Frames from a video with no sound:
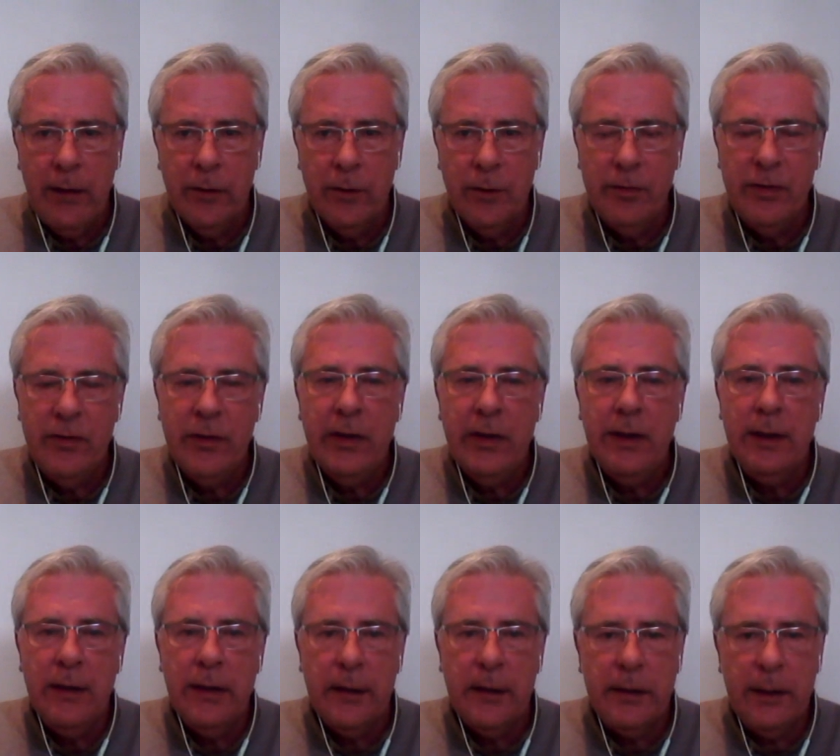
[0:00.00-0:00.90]
ground. It was
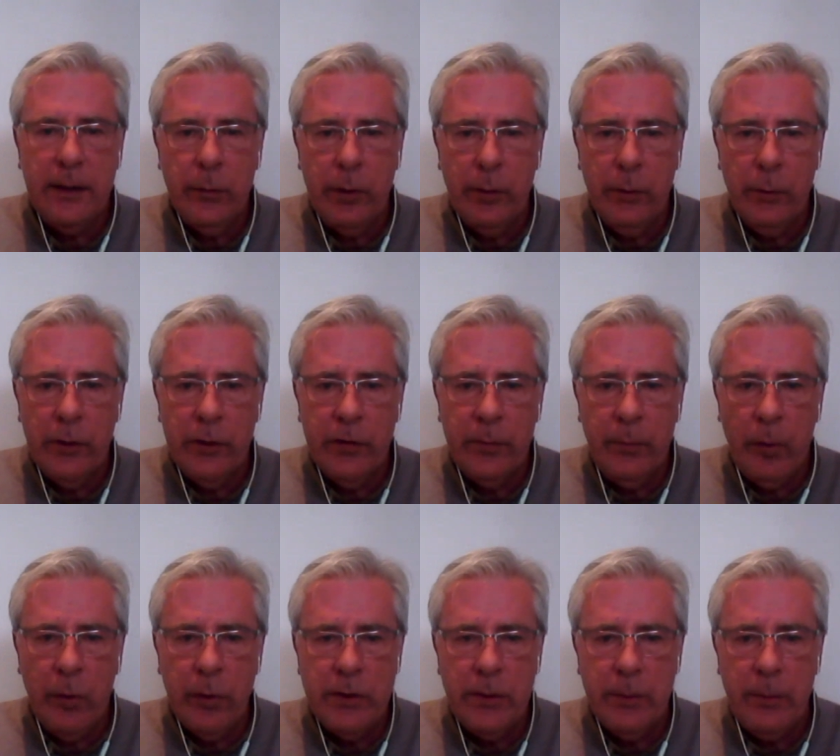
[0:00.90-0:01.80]
yielding, I think, when it won its
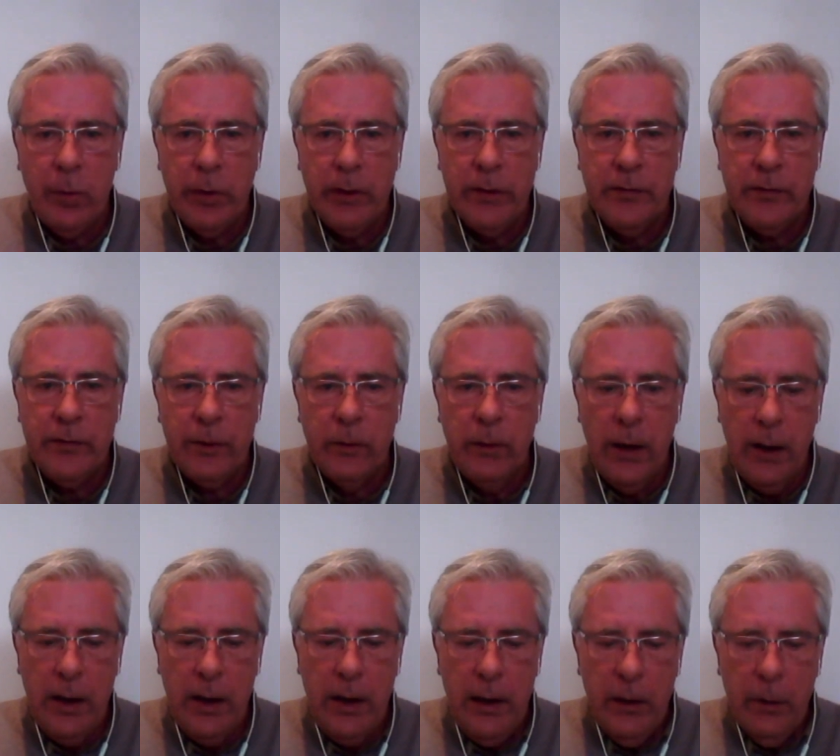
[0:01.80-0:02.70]
point-to-point. So
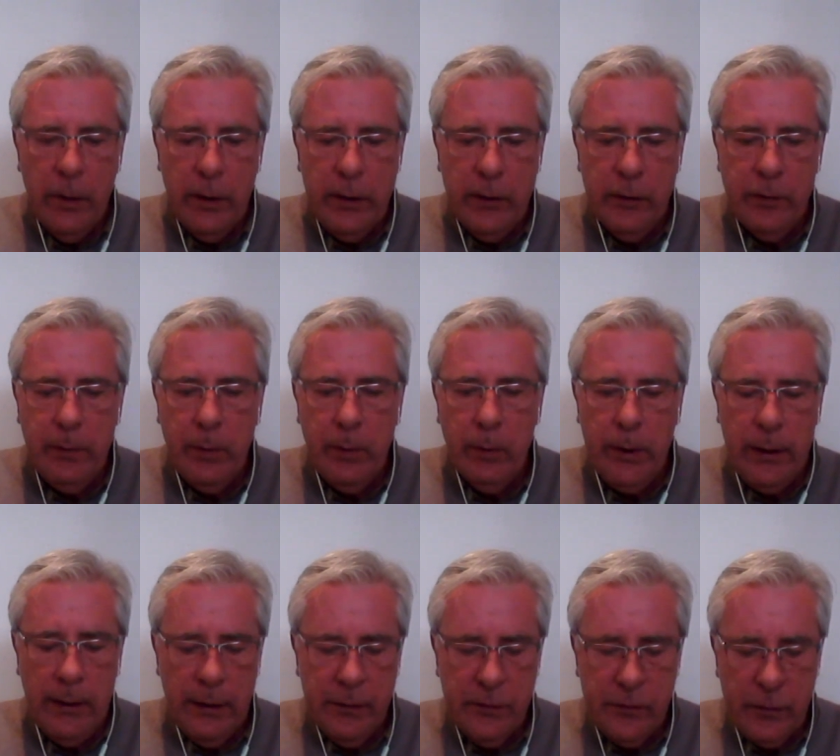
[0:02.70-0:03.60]
when it used to be
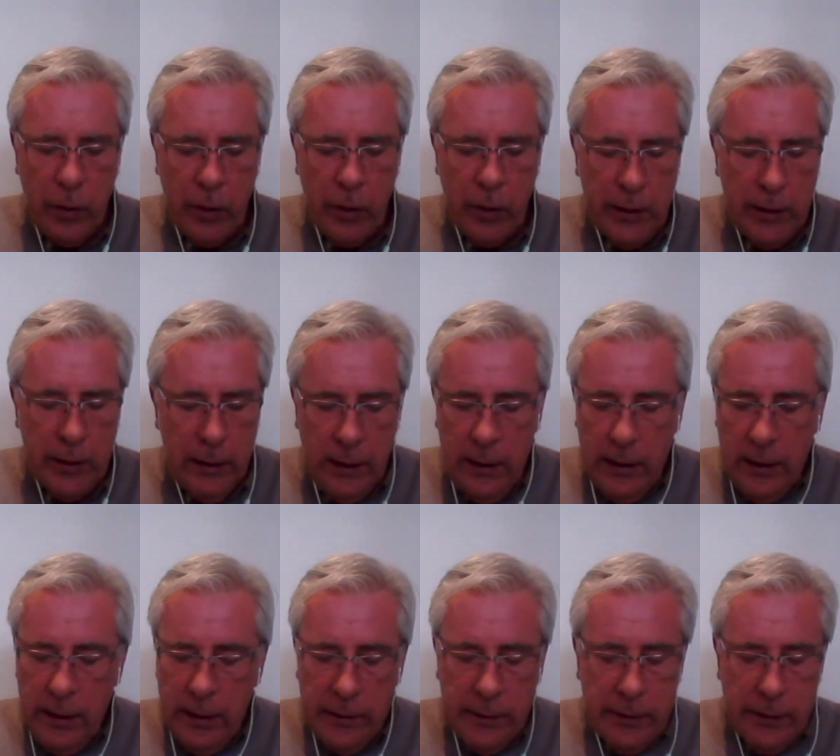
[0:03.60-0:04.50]
with Liz Doyle,
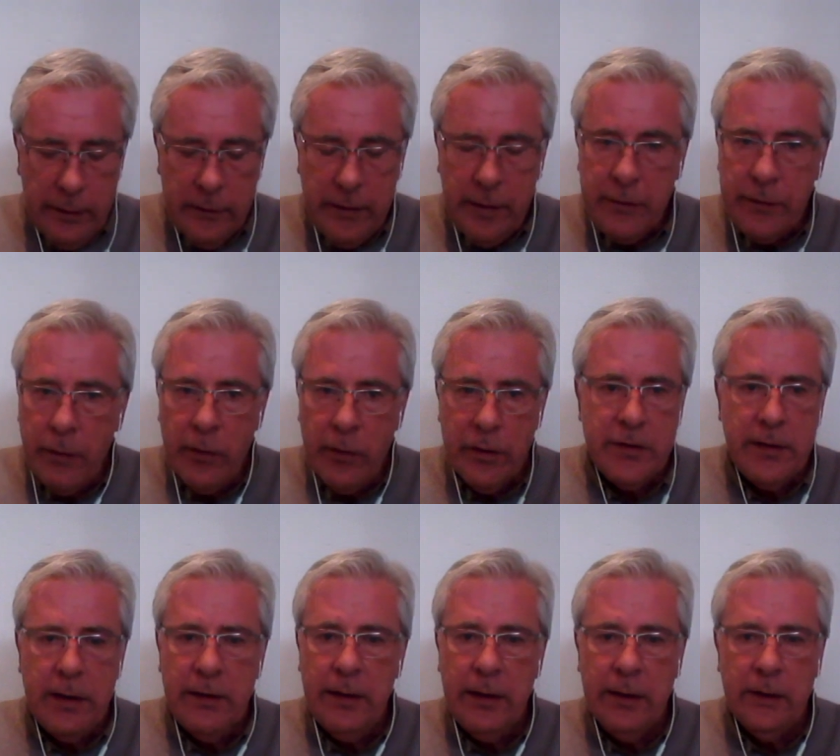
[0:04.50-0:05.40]
this
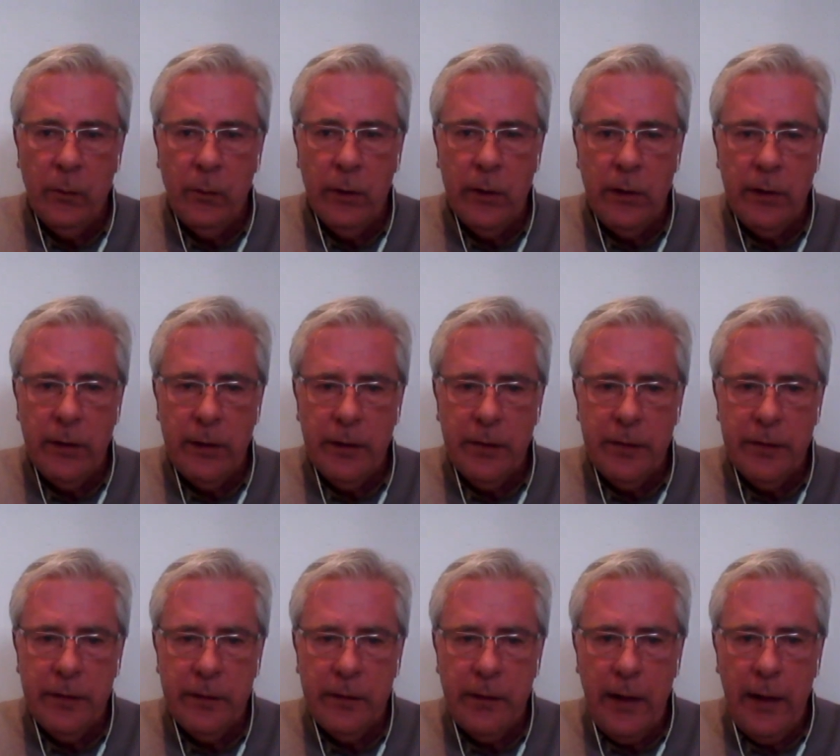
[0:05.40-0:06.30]
horse, they think the world of
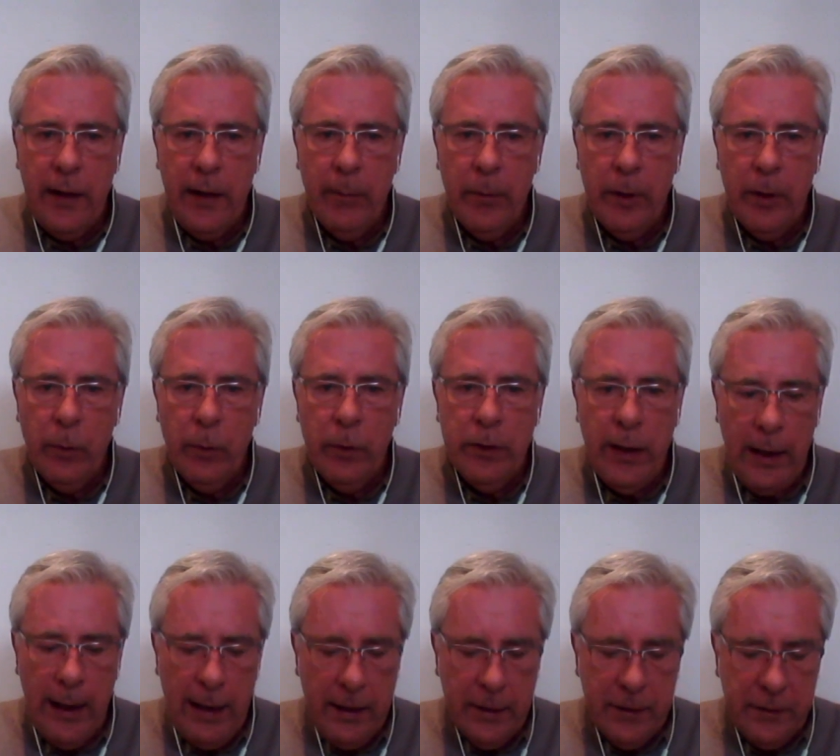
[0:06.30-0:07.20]
this. And when it won
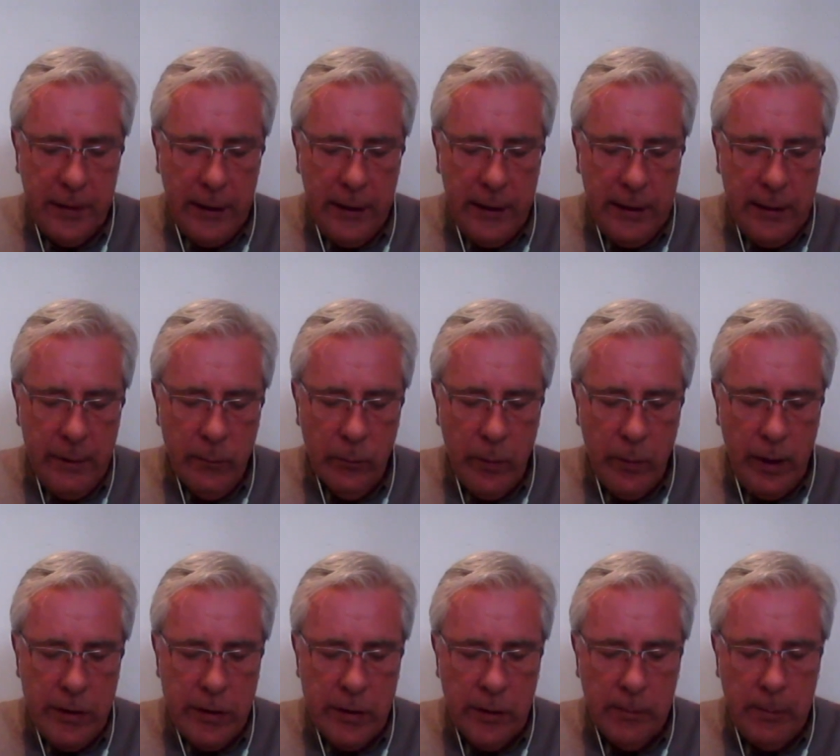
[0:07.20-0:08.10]
the last day,
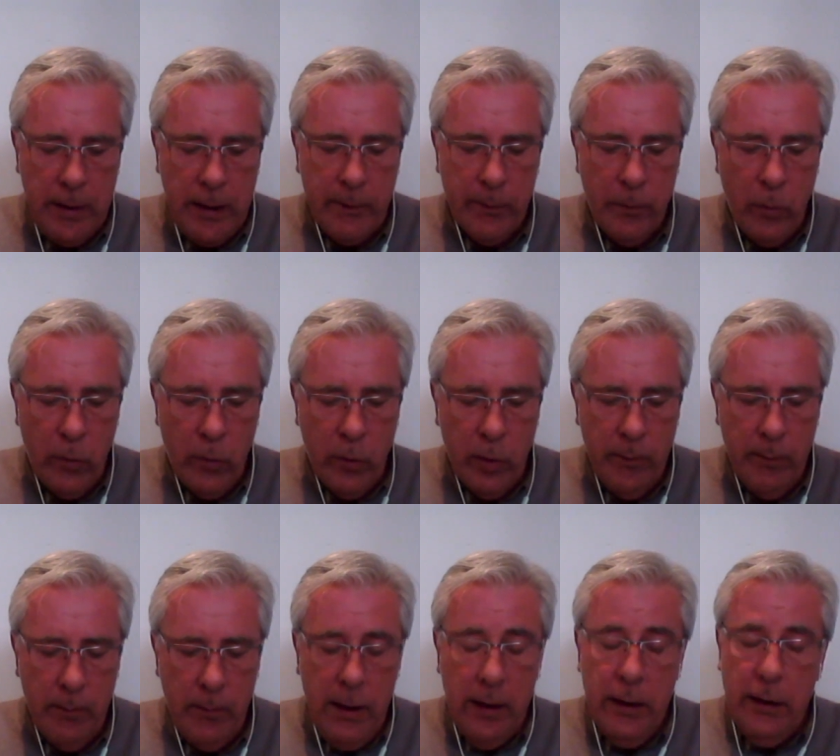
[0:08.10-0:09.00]
Rachel
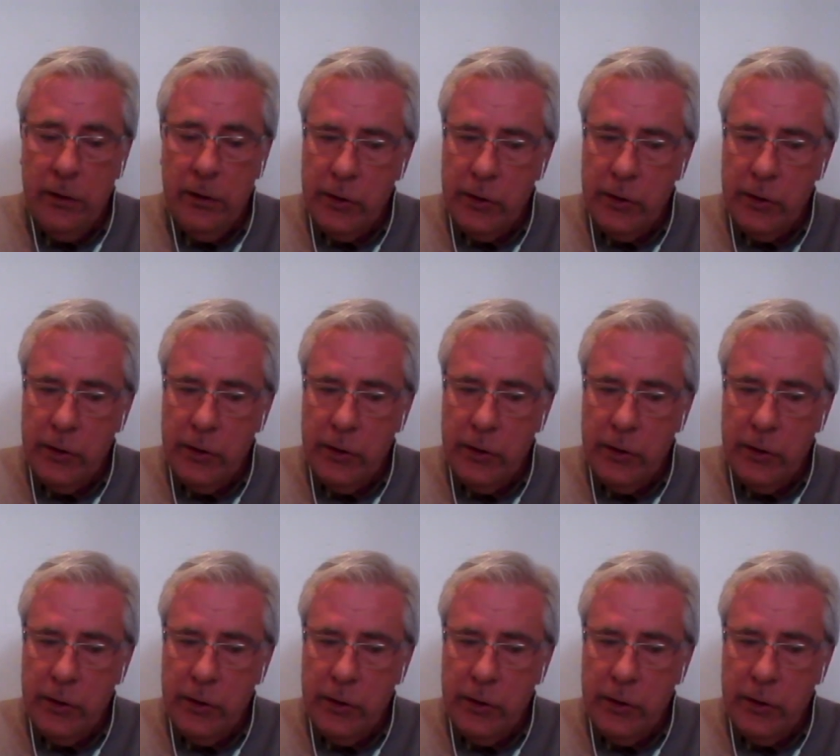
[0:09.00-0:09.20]
Blackmore,